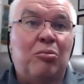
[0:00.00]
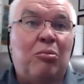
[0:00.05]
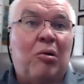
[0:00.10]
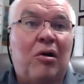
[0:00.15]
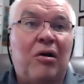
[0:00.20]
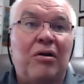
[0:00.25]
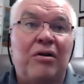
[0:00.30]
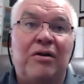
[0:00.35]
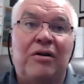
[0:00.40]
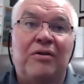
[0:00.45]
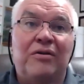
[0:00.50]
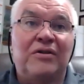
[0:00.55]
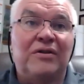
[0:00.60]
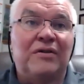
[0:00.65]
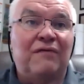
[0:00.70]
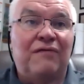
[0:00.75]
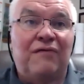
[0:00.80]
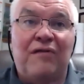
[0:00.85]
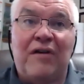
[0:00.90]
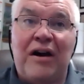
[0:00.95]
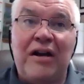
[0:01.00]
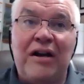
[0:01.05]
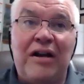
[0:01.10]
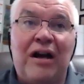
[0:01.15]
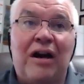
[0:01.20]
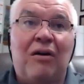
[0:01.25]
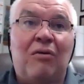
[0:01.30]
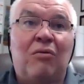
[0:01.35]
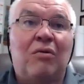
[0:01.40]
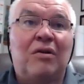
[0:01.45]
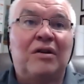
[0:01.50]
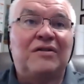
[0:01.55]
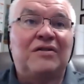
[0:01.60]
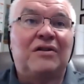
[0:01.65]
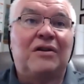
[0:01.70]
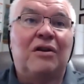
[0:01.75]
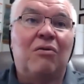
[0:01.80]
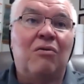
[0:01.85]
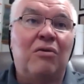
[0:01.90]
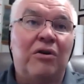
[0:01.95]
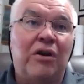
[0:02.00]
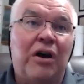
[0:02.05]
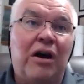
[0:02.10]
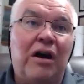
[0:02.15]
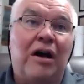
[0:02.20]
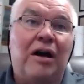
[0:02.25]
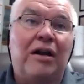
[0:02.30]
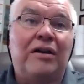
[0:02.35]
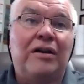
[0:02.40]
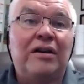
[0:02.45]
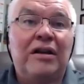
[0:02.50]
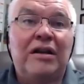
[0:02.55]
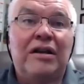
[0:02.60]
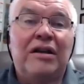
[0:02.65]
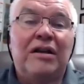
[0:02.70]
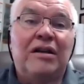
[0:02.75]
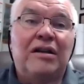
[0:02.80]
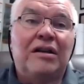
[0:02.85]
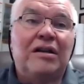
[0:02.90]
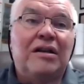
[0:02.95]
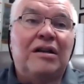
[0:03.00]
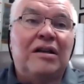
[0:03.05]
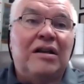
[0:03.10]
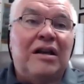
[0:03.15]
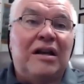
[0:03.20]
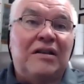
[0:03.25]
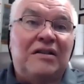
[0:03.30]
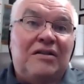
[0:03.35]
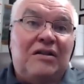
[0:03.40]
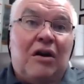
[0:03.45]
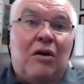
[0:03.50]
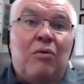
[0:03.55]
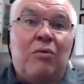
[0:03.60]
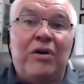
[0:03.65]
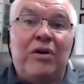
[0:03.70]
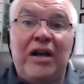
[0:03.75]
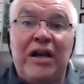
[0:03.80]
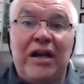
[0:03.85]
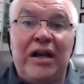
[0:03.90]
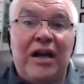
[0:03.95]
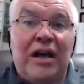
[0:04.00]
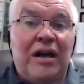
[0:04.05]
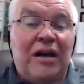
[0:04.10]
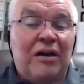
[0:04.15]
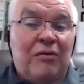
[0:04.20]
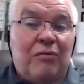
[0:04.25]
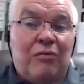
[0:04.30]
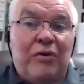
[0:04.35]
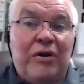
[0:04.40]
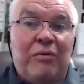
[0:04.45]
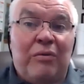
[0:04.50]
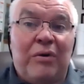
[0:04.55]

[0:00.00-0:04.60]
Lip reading: partners and find out what's going on. And so we